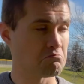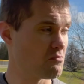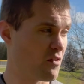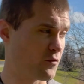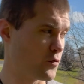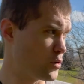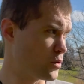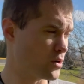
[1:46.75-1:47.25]

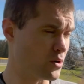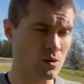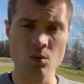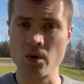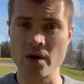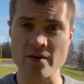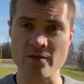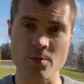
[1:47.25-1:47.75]
for
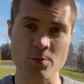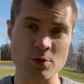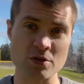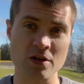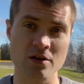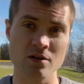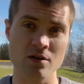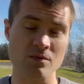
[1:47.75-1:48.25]
whatever
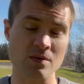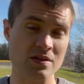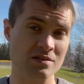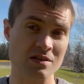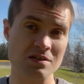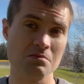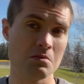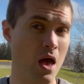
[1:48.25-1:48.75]
particular
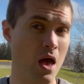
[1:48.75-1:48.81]
reason,